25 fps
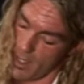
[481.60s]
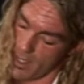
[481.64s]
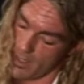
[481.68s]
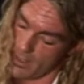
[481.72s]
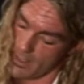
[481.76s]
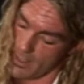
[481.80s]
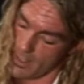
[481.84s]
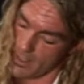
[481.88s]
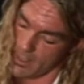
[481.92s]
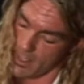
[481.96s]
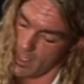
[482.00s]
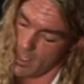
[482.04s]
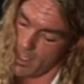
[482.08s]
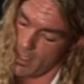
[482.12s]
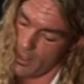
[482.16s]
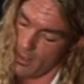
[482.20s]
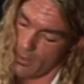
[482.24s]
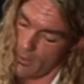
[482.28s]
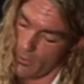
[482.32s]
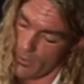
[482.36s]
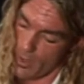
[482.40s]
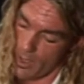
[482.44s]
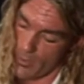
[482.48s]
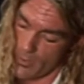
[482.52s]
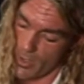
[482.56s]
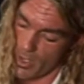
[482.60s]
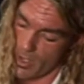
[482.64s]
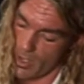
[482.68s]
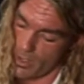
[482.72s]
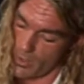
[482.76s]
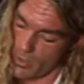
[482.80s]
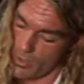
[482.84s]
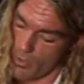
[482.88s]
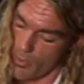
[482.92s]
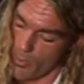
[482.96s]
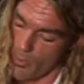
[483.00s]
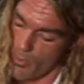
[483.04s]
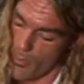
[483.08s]
like this. When I'm gonna
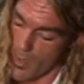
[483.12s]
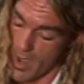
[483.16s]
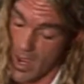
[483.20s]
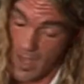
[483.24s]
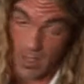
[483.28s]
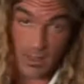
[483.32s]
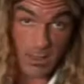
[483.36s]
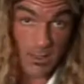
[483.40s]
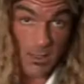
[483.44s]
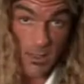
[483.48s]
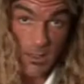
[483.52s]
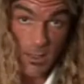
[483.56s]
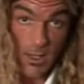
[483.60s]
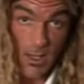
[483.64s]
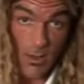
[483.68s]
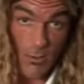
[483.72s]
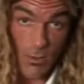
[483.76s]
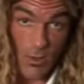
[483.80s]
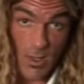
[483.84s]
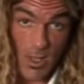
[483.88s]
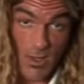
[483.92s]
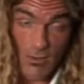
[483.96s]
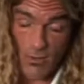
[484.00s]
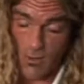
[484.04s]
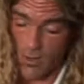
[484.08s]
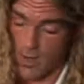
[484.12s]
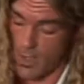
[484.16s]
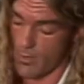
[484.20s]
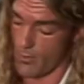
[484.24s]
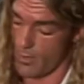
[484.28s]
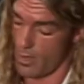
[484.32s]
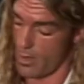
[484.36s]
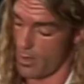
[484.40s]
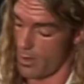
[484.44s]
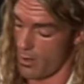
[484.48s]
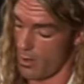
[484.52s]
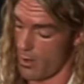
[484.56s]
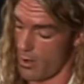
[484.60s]
do bends and whatever, I'm
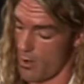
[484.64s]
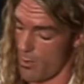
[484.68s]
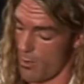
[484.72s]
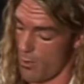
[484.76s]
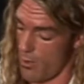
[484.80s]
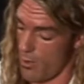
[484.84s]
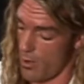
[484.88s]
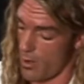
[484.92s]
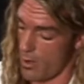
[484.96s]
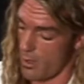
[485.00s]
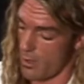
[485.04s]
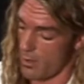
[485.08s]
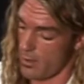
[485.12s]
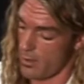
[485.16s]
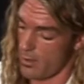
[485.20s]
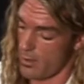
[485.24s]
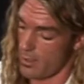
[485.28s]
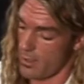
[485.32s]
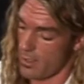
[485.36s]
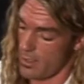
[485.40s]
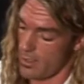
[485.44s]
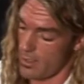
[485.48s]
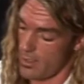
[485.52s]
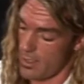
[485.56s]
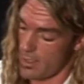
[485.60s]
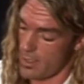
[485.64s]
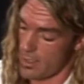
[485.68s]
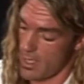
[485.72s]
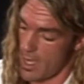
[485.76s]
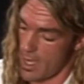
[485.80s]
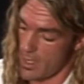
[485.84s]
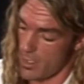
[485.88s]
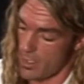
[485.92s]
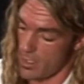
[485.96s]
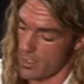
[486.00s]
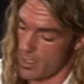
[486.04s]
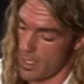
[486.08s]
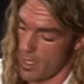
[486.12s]
gonna go more this
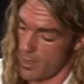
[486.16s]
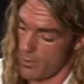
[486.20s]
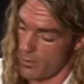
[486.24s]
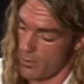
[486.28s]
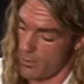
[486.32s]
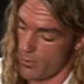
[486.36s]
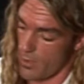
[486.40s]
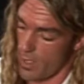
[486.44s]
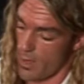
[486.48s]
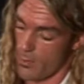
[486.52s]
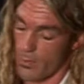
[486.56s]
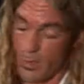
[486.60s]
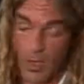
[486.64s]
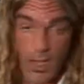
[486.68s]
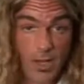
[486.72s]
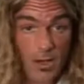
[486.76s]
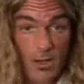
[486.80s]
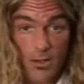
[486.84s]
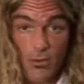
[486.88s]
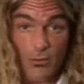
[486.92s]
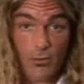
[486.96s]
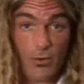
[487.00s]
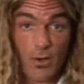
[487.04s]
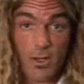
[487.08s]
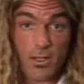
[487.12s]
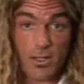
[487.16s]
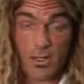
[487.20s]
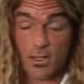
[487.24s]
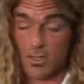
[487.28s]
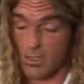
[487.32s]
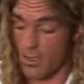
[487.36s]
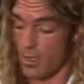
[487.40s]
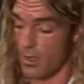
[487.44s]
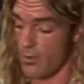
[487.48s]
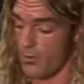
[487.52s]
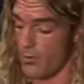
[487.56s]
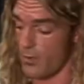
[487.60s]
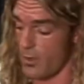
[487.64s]
kind of shape. I'm playing this, for instance,
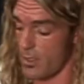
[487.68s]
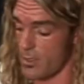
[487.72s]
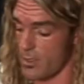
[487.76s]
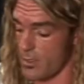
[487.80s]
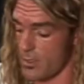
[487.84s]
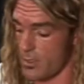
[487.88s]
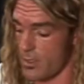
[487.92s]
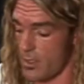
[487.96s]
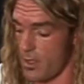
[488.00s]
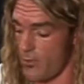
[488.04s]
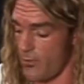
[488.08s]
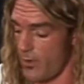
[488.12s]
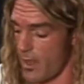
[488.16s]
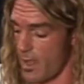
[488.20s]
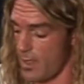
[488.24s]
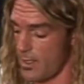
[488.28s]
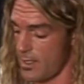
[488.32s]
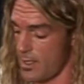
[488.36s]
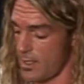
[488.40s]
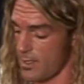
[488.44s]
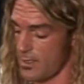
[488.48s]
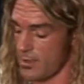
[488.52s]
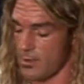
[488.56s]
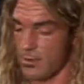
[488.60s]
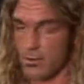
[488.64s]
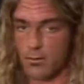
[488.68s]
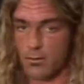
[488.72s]
stuff like this.